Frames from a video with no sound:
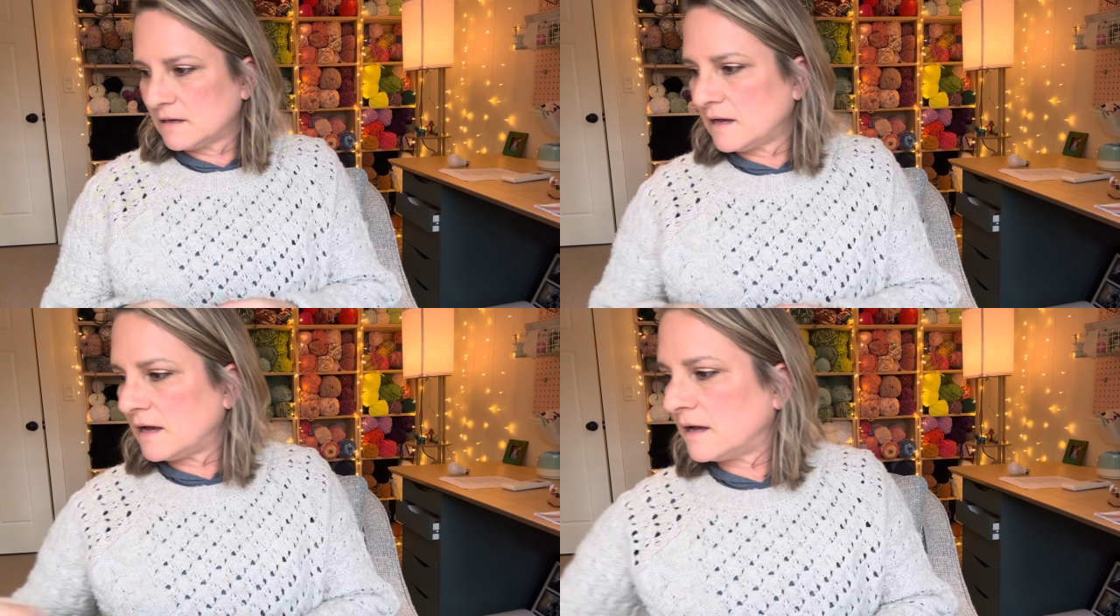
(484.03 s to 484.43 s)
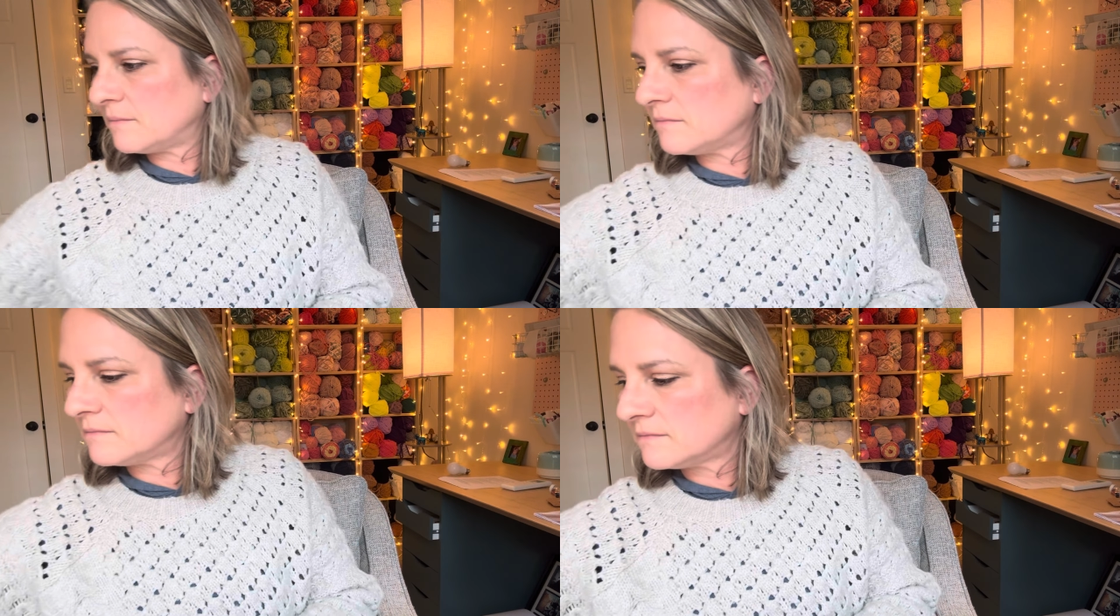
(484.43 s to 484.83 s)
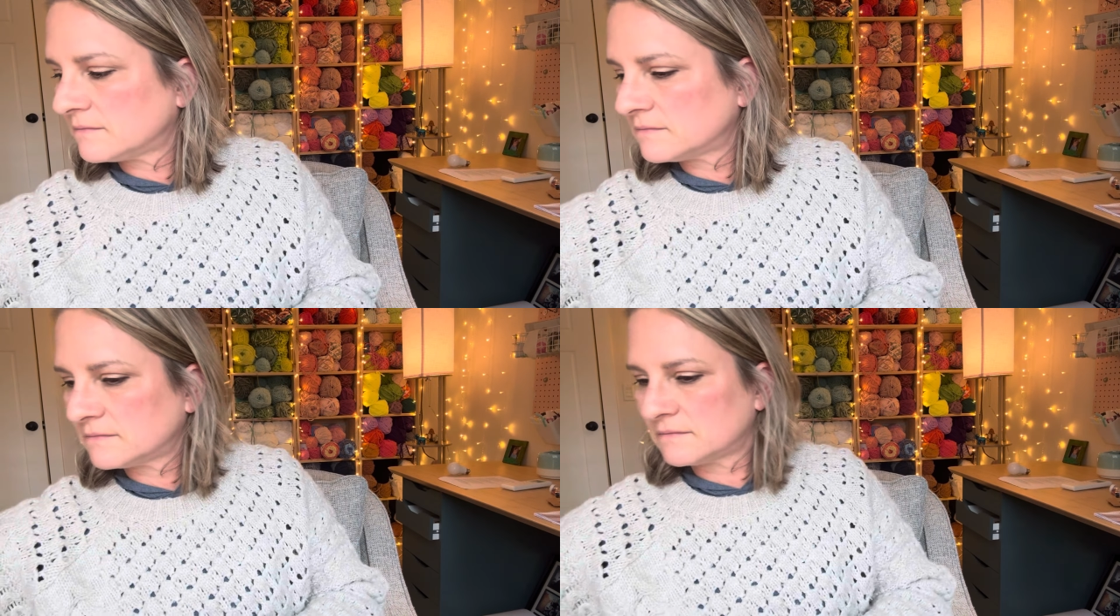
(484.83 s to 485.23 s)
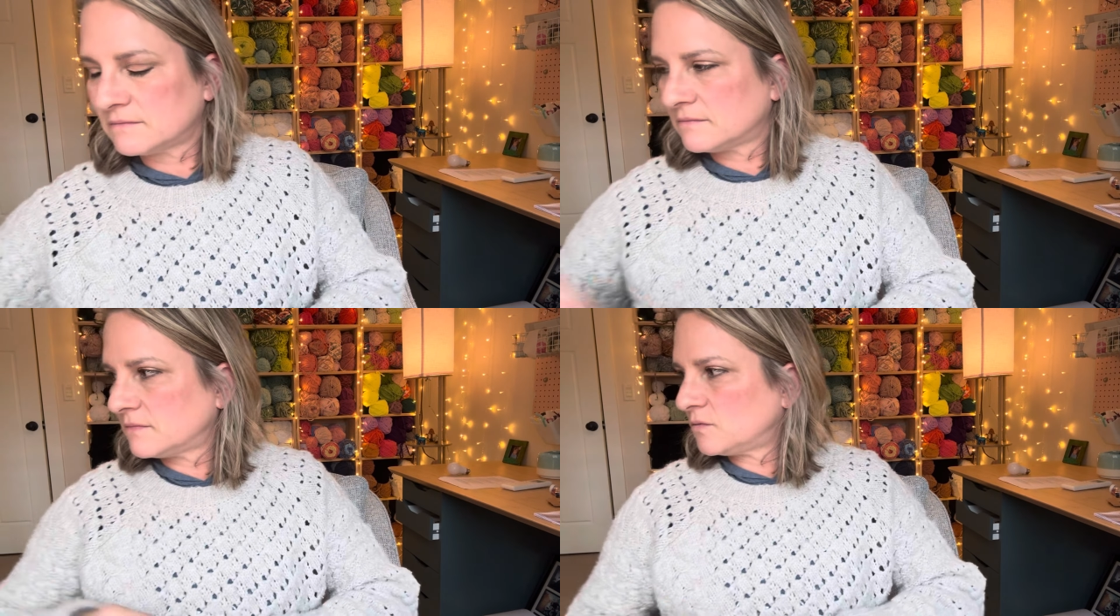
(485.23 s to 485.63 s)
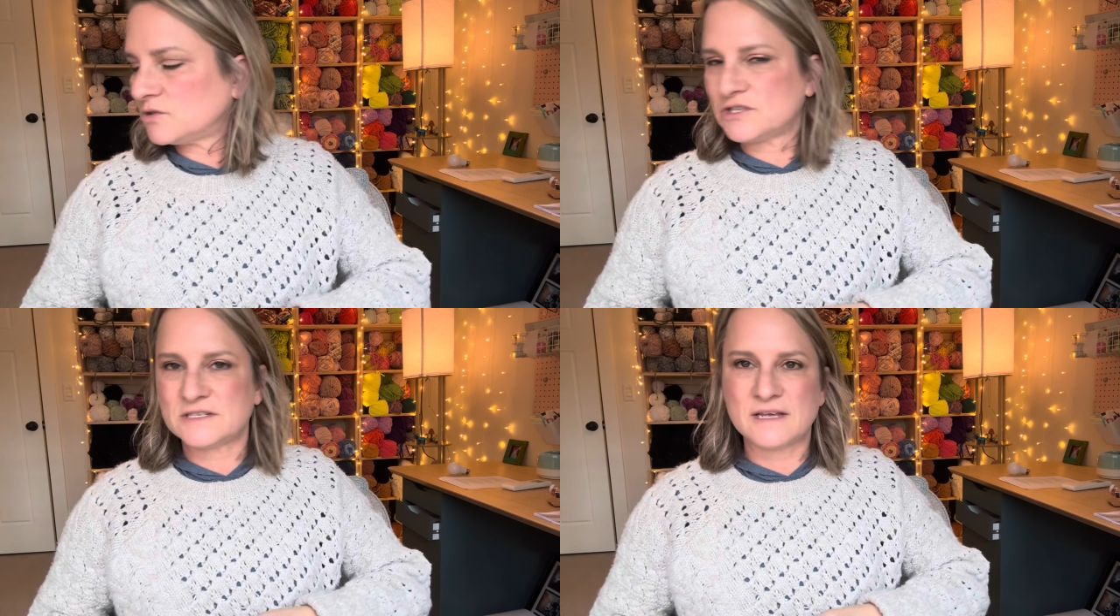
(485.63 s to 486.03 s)
But we'll
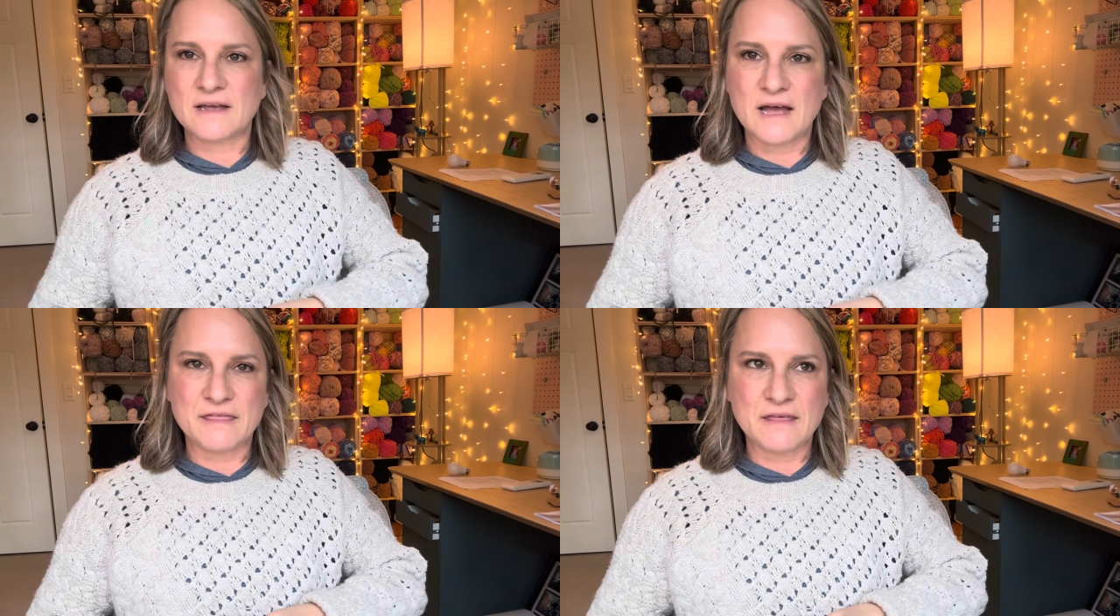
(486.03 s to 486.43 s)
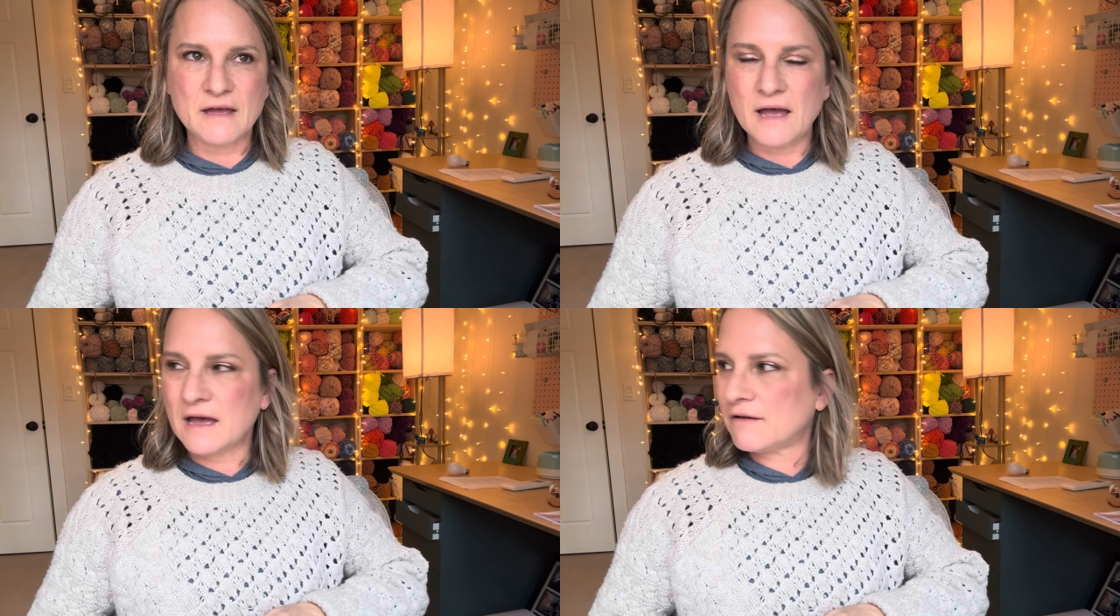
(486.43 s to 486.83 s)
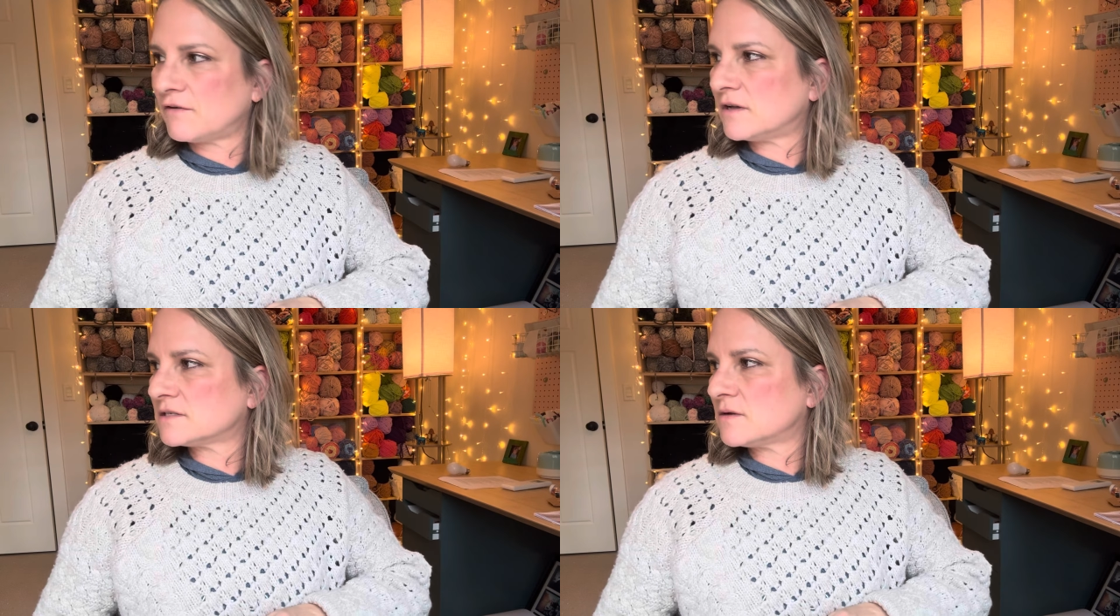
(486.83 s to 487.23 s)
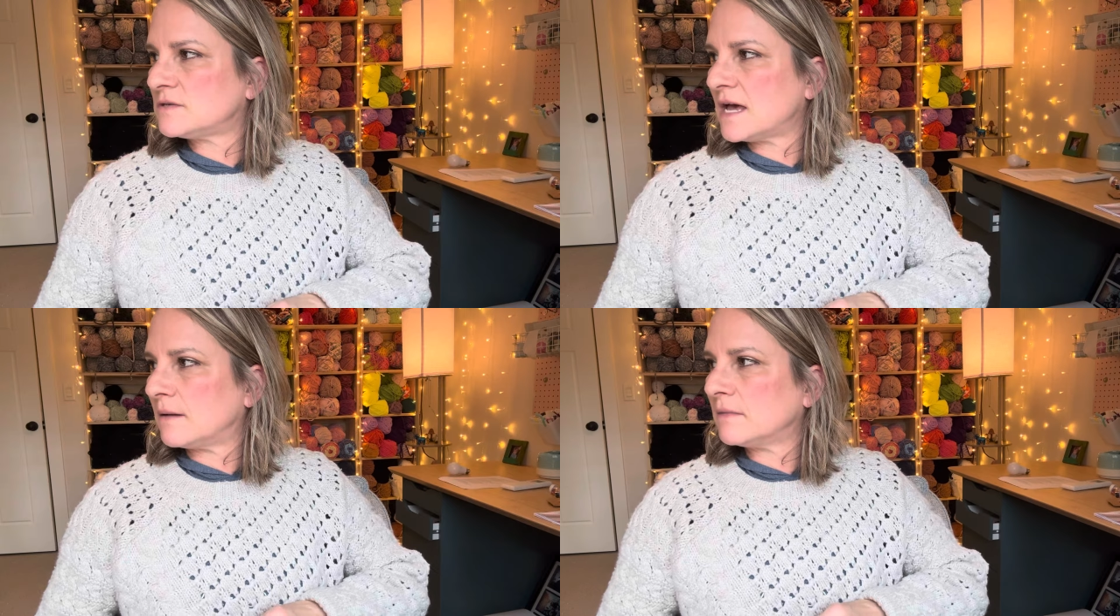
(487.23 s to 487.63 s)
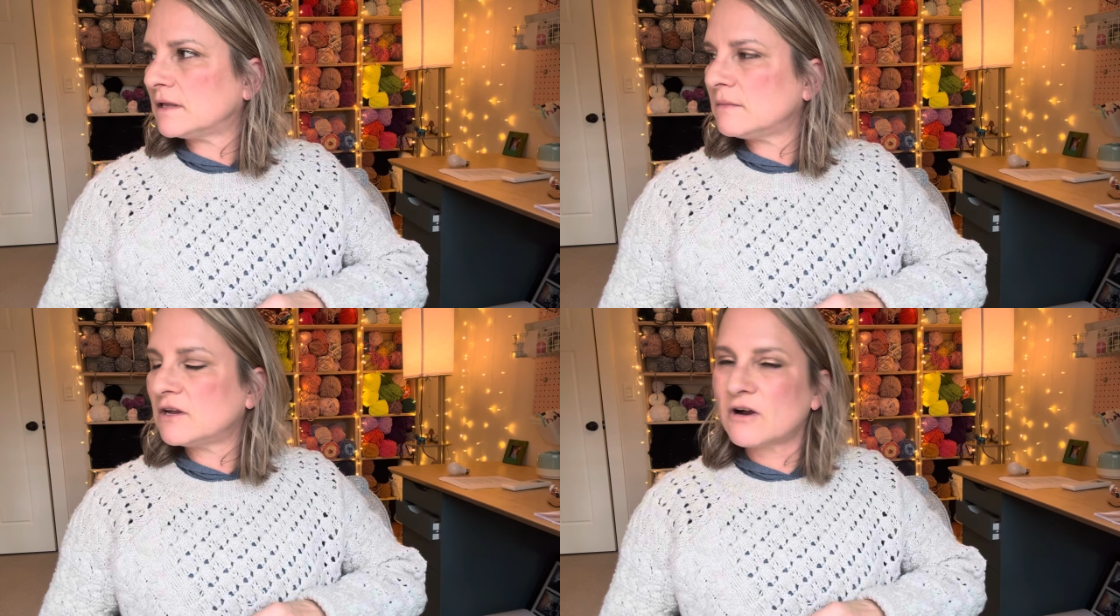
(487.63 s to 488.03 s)
just see. I think I have also
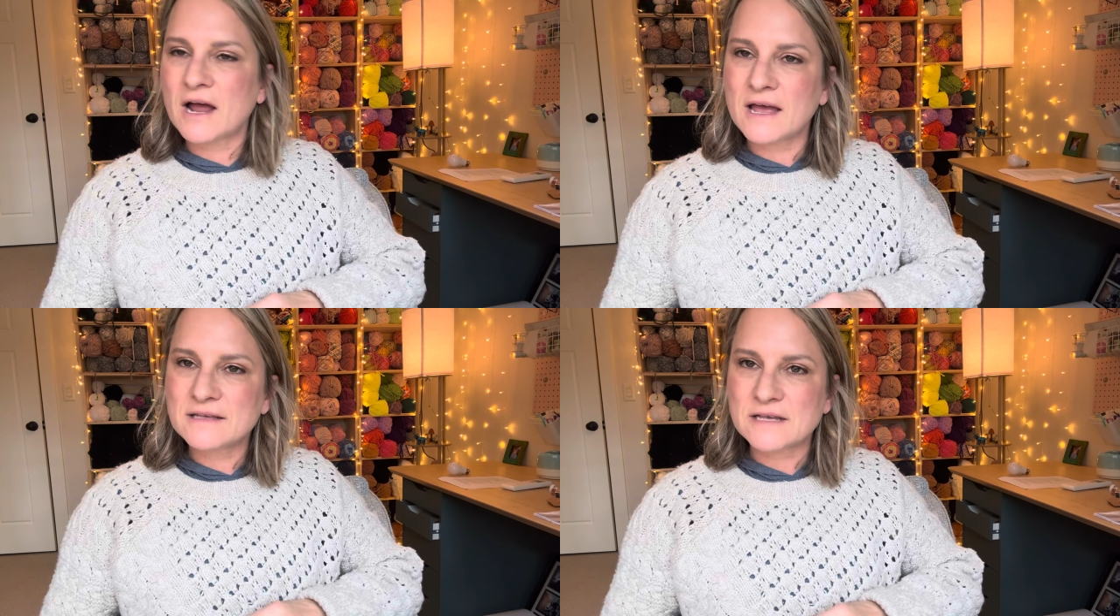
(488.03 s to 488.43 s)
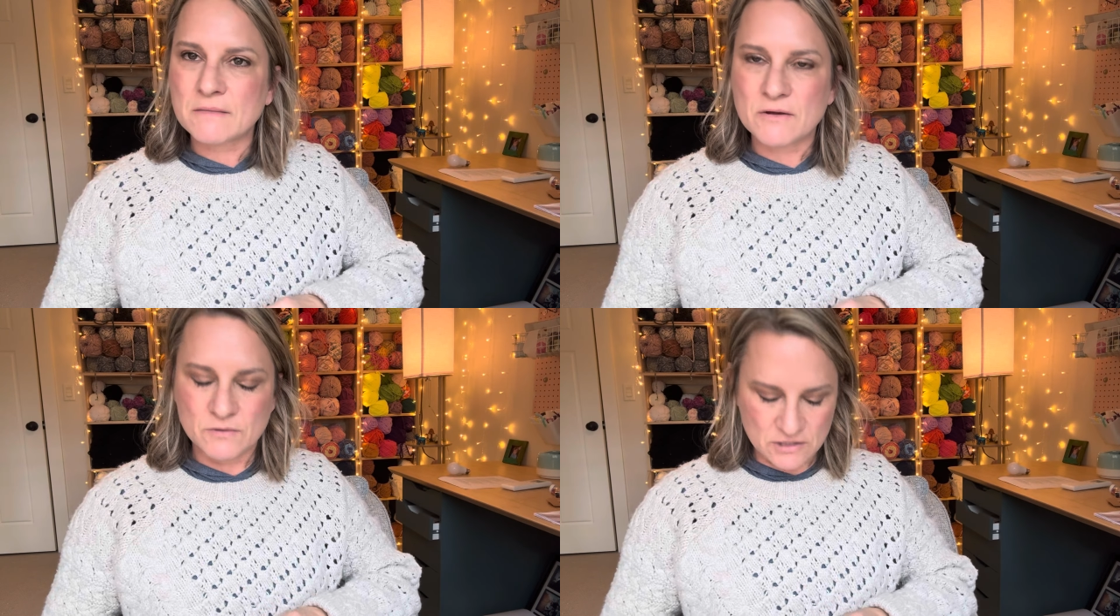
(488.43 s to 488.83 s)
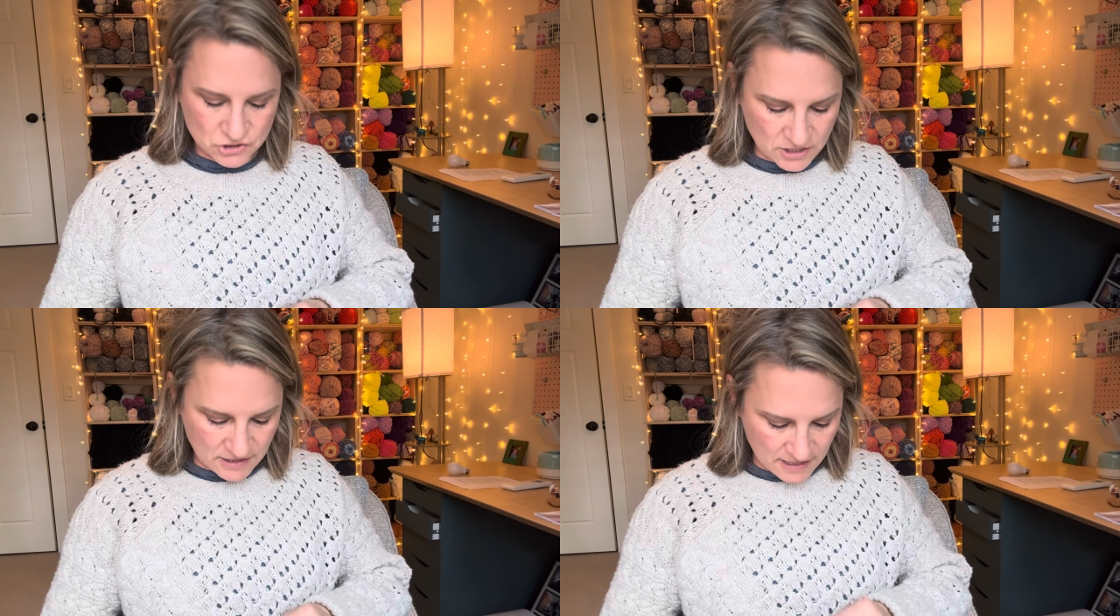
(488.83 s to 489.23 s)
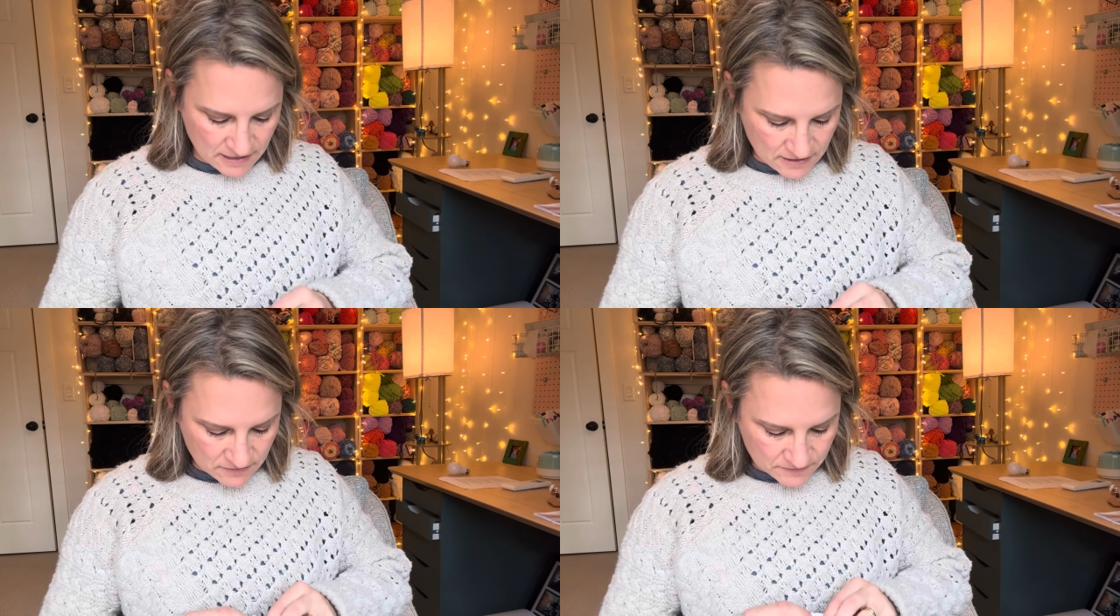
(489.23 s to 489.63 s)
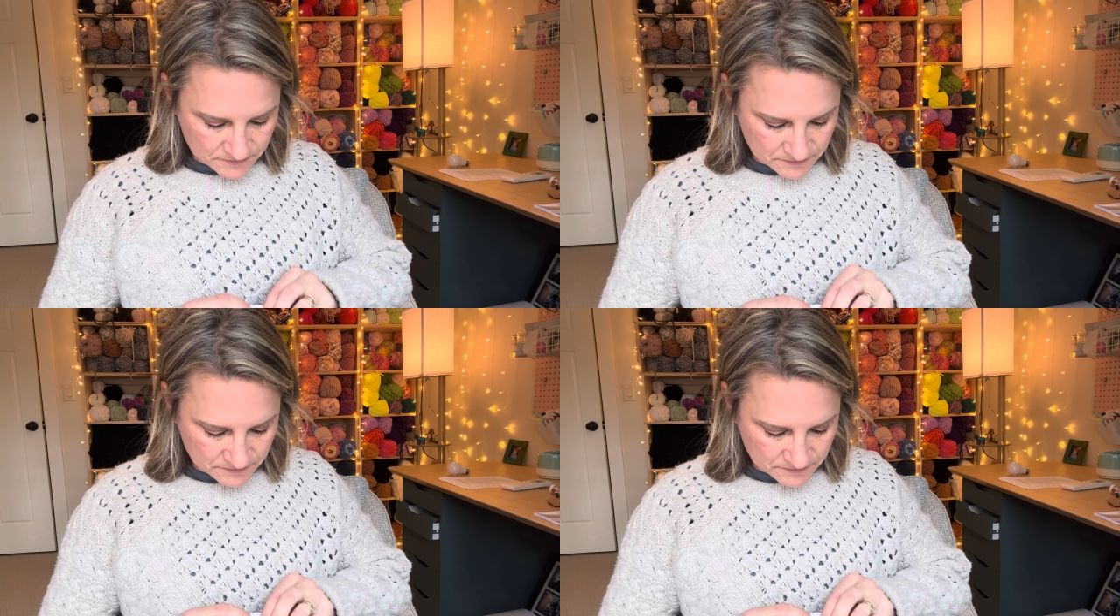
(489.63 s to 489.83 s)
10mm eyes. I may want to try that out.